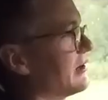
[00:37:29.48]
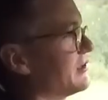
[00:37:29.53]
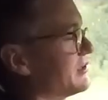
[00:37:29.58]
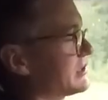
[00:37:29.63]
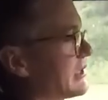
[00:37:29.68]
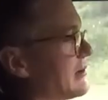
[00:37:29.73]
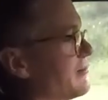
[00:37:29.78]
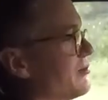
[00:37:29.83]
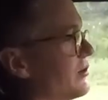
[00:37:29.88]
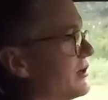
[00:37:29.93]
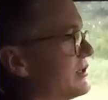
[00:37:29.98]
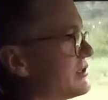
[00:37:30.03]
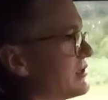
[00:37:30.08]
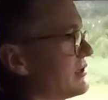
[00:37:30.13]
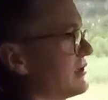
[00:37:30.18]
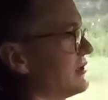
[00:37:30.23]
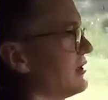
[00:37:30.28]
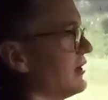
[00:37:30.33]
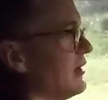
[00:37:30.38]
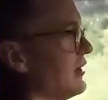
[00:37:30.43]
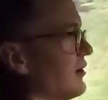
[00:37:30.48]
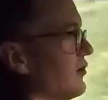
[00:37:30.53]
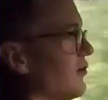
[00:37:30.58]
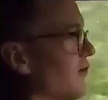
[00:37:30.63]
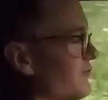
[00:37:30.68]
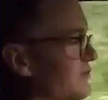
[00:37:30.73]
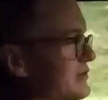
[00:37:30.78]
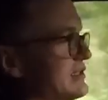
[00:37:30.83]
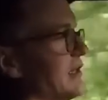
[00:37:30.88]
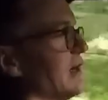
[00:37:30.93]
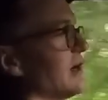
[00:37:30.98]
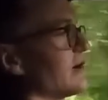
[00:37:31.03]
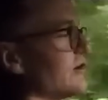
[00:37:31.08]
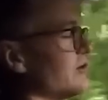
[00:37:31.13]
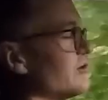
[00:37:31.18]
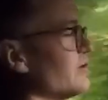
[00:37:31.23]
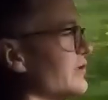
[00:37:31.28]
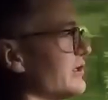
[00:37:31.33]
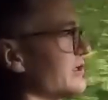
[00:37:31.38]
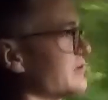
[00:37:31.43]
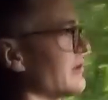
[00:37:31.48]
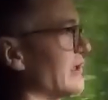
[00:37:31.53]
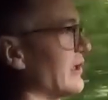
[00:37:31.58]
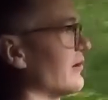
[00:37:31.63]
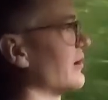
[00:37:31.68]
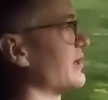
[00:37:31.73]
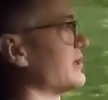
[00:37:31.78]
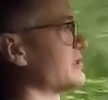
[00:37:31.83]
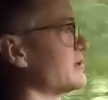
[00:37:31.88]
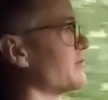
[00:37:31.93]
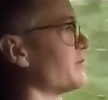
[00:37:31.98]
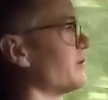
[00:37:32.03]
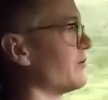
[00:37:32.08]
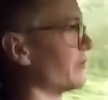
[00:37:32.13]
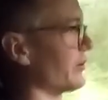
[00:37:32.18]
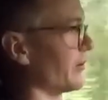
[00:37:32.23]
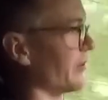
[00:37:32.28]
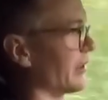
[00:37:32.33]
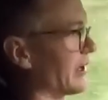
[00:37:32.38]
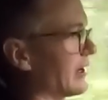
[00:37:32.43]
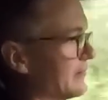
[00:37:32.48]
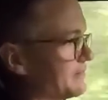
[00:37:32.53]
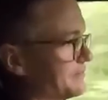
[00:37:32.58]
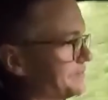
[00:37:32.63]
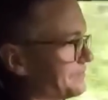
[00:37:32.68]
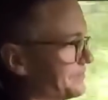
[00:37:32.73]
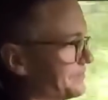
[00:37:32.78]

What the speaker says: out at some points, and obviously I couldn't do this without Nissa, we all know that.